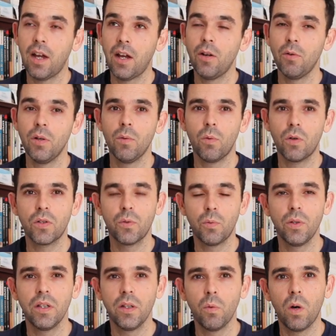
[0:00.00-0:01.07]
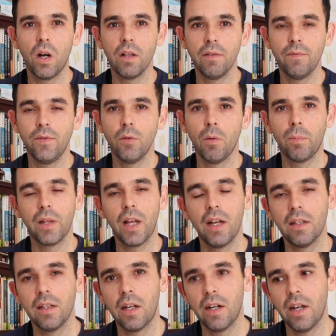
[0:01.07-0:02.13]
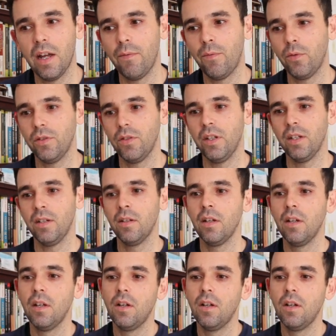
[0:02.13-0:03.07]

I know it works really well if you apply a lot of effort in.